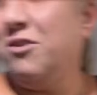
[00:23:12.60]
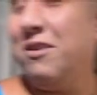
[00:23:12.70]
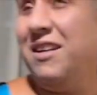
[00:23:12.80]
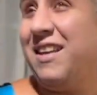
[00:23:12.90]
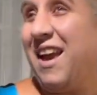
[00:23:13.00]

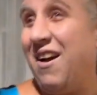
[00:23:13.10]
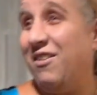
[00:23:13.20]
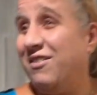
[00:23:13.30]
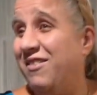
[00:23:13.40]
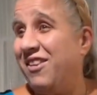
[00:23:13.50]
can
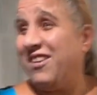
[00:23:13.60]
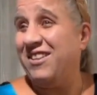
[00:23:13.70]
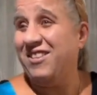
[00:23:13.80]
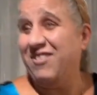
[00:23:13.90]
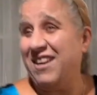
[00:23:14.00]
count, you
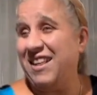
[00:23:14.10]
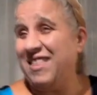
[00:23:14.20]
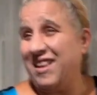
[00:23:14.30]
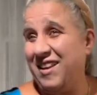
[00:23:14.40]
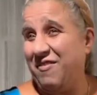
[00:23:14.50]
can do
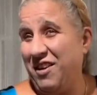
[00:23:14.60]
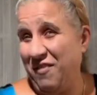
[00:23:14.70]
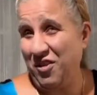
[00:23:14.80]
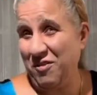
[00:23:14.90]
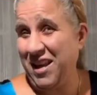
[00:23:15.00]
anything, even
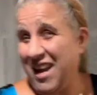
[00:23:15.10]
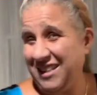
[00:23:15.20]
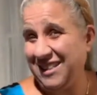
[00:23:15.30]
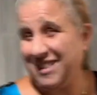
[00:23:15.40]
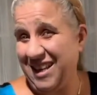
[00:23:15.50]
if you
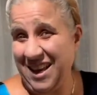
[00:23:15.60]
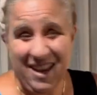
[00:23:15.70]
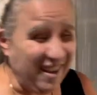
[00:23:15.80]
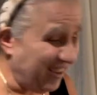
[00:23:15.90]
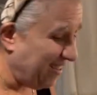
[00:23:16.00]
can't
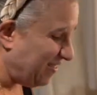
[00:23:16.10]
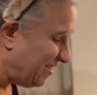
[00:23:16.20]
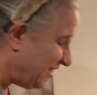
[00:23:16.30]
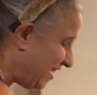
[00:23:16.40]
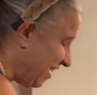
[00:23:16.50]
see.
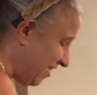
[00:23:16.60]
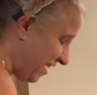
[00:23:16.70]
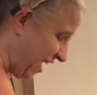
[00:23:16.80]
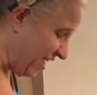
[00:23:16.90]
Okay,